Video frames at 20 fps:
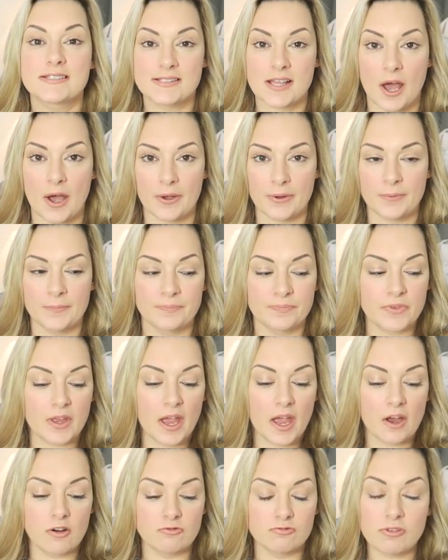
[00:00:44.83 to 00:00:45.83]
So
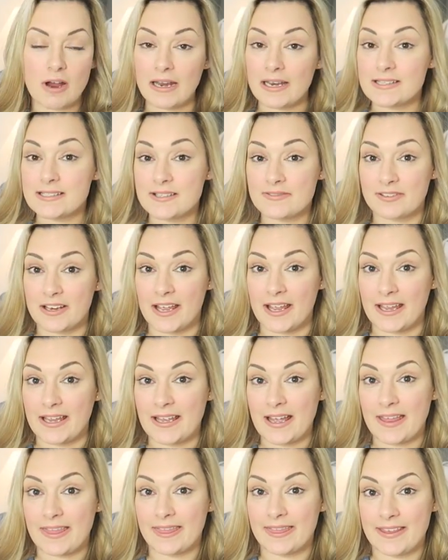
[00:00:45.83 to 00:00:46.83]

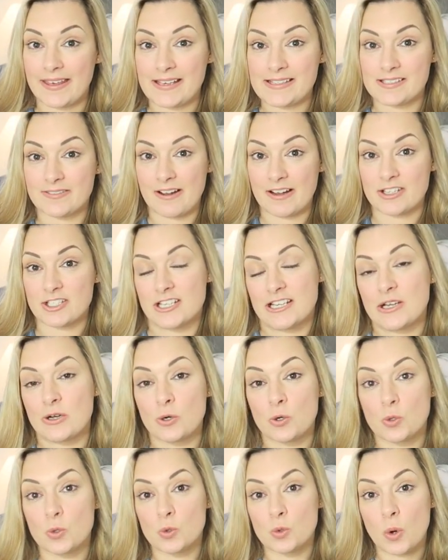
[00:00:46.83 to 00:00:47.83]
relatively these are actually
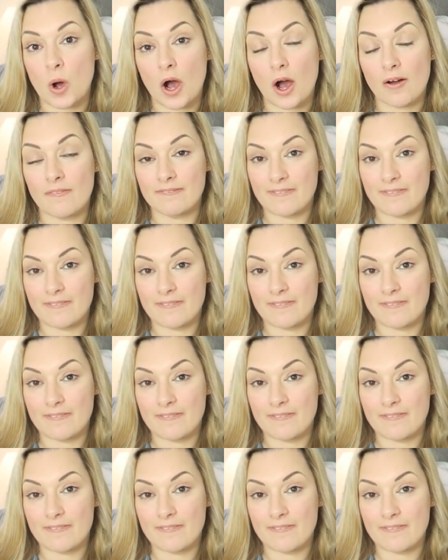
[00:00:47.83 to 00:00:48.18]
all